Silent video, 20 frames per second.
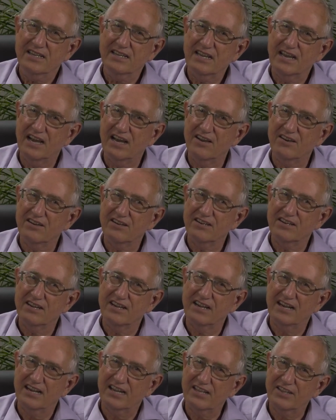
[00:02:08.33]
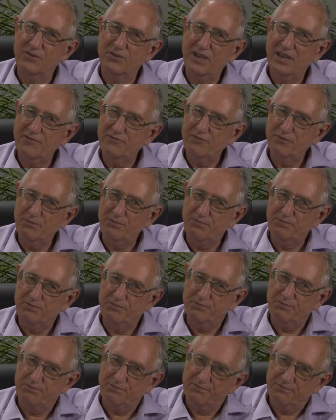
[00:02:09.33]
Now, you have to
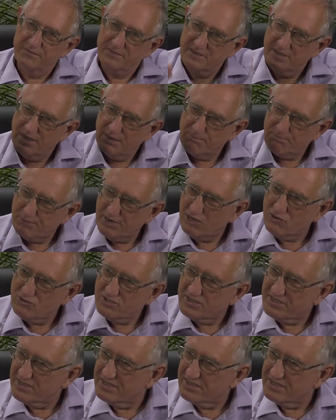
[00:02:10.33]
approach